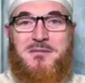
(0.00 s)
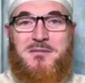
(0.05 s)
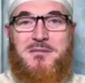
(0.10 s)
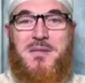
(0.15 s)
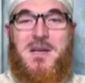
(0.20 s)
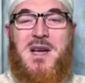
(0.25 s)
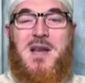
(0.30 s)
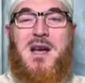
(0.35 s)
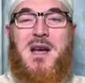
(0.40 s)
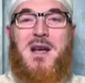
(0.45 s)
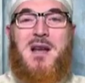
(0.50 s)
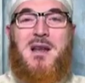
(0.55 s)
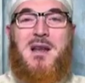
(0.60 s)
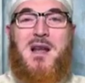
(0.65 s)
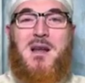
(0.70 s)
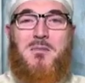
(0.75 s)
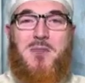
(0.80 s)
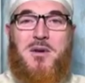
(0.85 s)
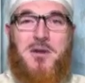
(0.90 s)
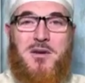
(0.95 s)
May
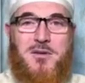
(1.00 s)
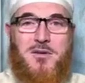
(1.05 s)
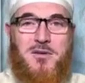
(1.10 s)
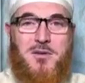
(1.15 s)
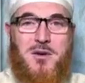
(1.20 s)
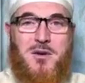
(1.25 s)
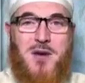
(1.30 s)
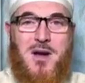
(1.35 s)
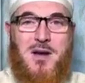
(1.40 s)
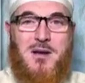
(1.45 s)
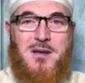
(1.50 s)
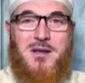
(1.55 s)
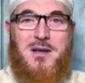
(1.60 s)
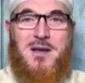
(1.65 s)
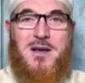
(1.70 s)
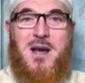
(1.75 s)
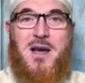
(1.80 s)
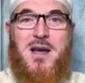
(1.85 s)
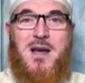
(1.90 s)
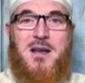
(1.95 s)
Allah bless you,
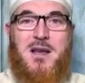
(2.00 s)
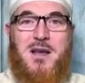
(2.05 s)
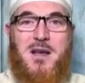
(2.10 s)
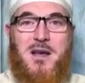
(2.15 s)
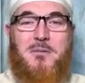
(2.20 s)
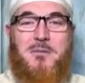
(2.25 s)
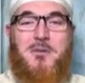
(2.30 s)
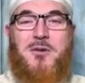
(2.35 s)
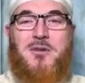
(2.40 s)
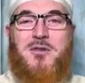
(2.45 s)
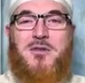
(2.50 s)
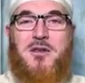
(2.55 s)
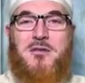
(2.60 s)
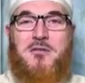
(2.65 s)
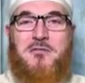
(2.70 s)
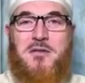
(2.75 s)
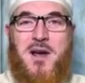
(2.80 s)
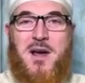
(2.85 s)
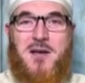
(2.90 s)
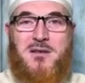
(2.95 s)
Ardia, and keep you
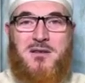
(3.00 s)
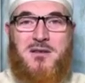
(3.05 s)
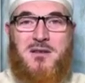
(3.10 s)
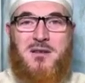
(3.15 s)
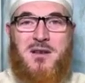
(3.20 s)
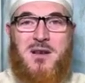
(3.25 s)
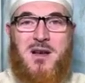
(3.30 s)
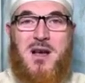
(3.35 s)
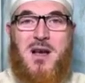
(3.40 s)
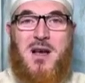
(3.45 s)
steadfast.